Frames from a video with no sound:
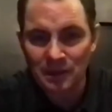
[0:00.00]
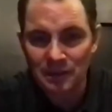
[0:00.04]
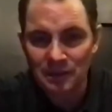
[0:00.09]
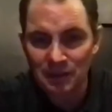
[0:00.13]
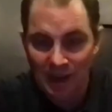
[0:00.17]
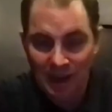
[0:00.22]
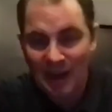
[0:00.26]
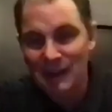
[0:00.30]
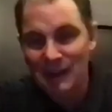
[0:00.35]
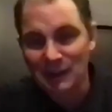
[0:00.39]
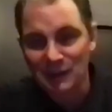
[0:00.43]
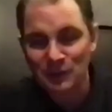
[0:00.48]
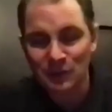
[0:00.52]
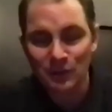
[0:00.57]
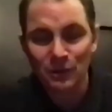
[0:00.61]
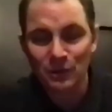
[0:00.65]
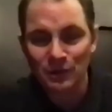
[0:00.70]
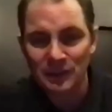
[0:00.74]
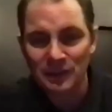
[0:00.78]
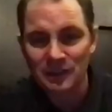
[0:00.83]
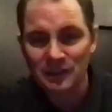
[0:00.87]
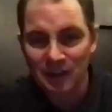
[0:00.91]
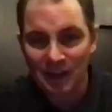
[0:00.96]
I can do
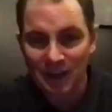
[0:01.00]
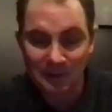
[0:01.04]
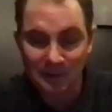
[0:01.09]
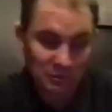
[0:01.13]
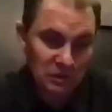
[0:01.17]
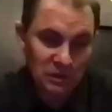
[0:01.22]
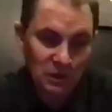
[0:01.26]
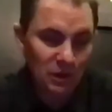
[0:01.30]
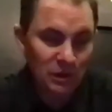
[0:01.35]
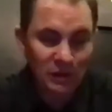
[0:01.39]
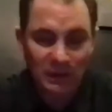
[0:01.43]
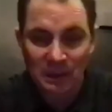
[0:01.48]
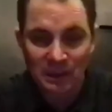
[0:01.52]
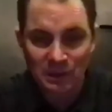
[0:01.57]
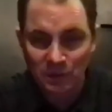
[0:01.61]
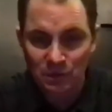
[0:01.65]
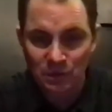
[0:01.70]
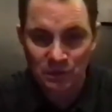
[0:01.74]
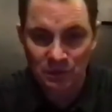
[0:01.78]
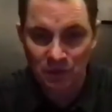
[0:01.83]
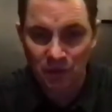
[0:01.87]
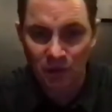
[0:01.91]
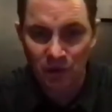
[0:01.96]
it. All you got to do
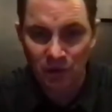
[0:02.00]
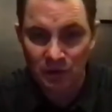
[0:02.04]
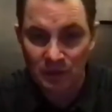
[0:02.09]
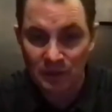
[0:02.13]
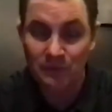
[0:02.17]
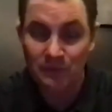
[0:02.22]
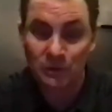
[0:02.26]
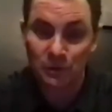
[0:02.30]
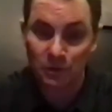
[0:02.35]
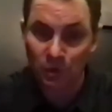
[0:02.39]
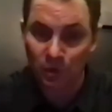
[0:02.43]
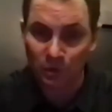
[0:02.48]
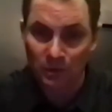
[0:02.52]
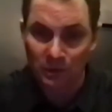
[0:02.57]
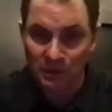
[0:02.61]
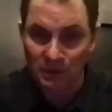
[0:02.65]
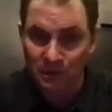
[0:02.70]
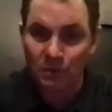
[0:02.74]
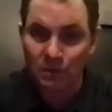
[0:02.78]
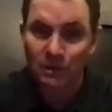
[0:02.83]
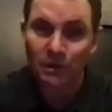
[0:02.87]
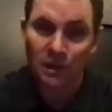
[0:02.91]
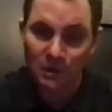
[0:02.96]
is call it. If you don't want to
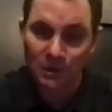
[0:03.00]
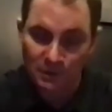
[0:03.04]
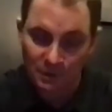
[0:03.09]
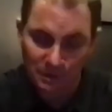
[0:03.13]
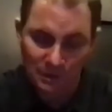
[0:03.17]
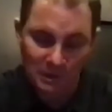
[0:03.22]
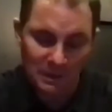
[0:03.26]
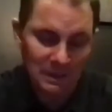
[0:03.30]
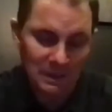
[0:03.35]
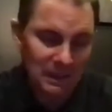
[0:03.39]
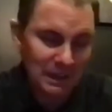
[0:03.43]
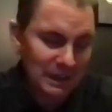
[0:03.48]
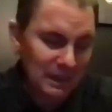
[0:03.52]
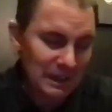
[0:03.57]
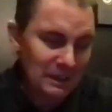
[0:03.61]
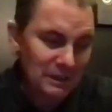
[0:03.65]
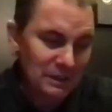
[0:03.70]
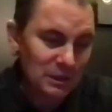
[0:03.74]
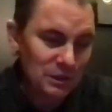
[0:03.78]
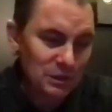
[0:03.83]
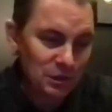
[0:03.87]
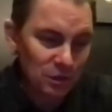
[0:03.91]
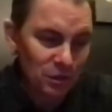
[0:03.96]
do it, I'll do it.
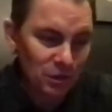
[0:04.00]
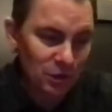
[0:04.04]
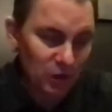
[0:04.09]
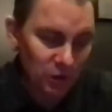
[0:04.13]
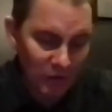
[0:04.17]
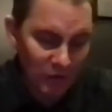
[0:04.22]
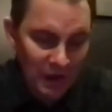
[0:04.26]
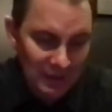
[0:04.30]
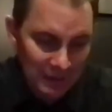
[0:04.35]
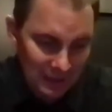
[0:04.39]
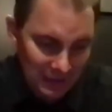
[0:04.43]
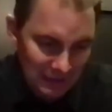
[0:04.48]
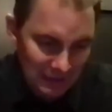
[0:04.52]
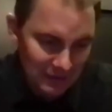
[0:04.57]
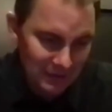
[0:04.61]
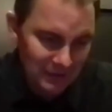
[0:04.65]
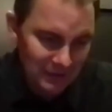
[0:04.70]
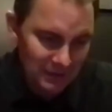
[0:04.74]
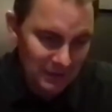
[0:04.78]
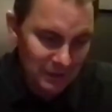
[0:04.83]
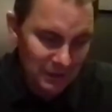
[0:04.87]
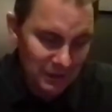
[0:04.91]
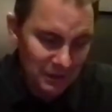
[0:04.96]
To your credit,
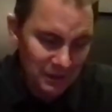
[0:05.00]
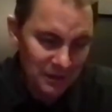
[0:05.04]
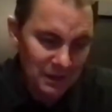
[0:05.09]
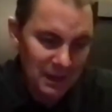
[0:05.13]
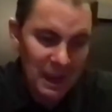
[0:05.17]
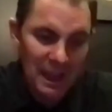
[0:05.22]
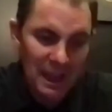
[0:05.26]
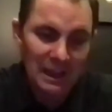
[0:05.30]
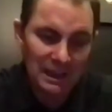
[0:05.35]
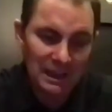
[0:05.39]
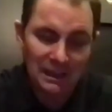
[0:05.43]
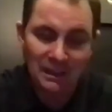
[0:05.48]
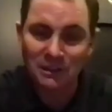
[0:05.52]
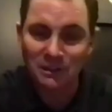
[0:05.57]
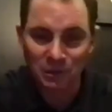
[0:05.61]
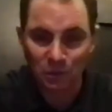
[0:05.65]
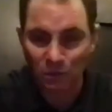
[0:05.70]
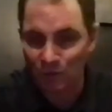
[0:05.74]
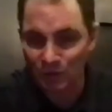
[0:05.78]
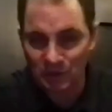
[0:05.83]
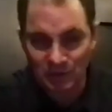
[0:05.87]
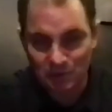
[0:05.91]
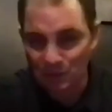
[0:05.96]
you
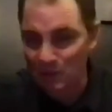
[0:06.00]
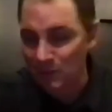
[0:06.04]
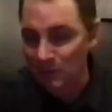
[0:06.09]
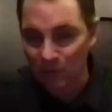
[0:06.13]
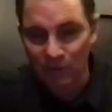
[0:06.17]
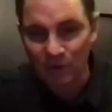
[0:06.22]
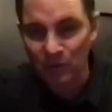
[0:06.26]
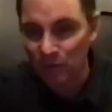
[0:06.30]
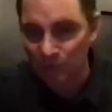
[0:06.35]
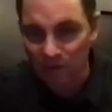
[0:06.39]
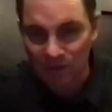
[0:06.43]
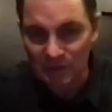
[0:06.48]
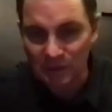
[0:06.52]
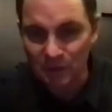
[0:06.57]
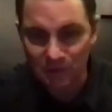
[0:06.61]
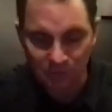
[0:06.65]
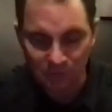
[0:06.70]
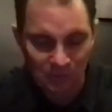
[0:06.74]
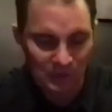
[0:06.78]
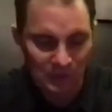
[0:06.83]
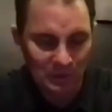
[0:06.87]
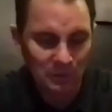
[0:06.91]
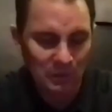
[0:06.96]
always remembered it really,
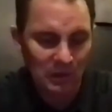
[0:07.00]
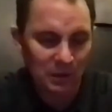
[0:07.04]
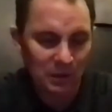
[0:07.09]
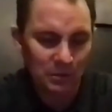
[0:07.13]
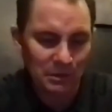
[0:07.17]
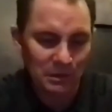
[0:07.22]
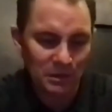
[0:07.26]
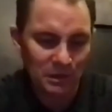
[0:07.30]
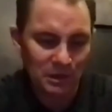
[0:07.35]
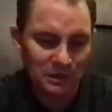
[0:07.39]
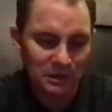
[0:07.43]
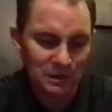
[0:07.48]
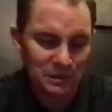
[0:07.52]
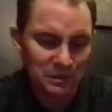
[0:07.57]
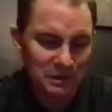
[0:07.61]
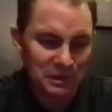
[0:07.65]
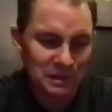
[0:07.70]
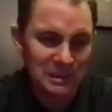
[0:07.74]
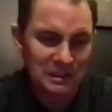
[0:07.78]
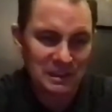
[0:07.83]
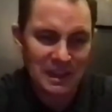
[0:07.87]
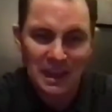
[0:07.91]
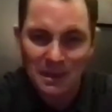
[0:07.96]
really well, but you also
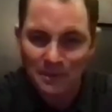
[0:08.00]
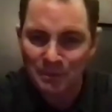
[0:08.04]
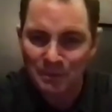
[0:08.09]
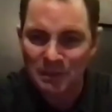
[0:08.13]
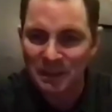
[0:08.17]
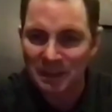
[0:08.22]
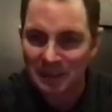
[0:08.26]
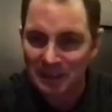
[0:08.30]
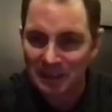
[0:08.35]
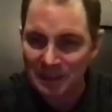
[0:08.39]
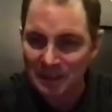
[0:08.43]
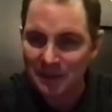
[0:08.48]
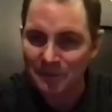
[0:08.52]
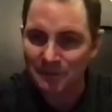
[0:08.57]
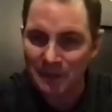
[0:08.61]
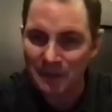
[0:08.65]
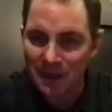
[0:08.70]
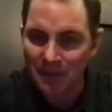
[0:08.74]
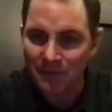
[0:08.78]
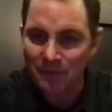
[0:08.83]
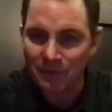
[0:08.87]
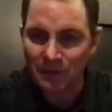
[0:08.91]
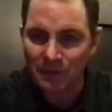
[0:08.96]
sent me a gift
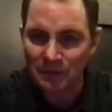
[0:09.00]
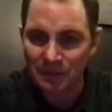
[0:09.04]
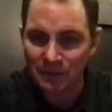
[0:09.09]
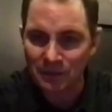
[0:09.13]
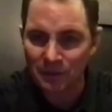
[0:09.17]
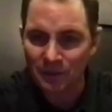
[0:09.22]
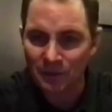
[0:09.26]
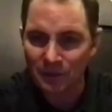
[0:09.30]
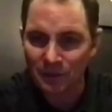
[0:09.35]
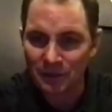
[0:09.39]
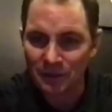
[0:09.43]
every year.